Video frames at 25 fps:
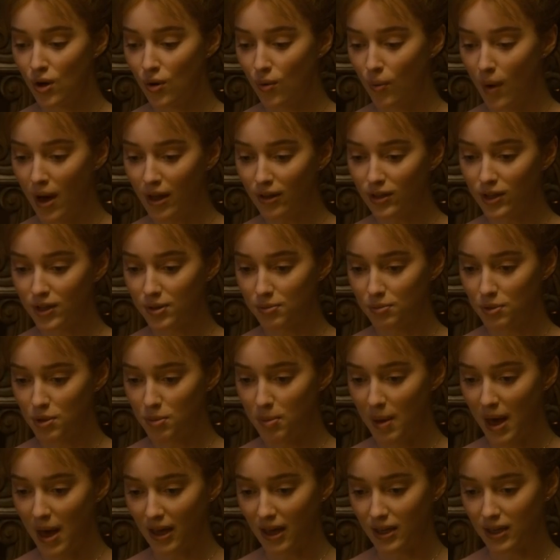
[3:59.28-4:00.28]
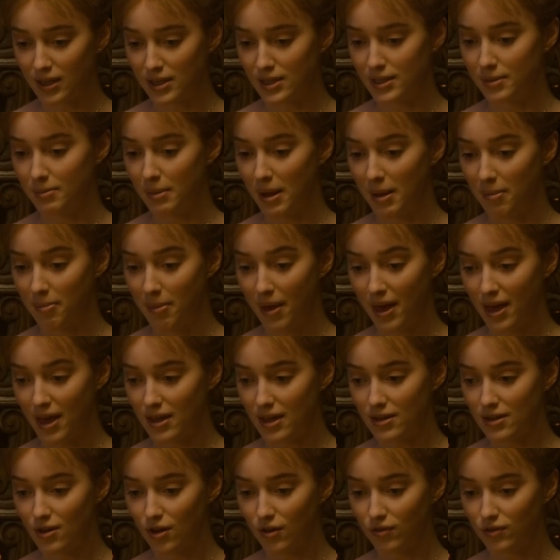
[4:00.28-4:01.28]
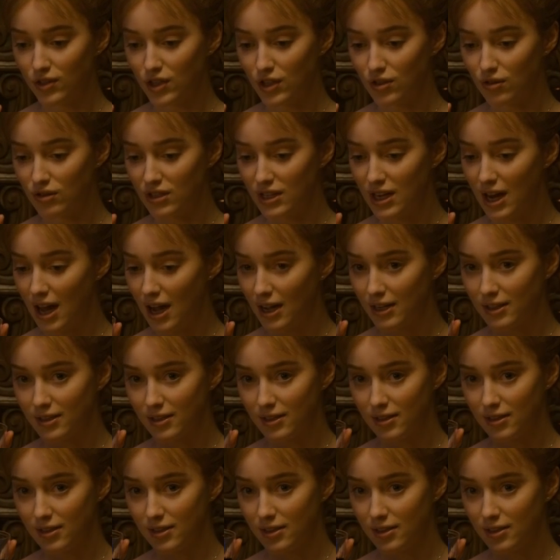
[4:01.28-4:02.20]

welcome you back into my bed after your lies and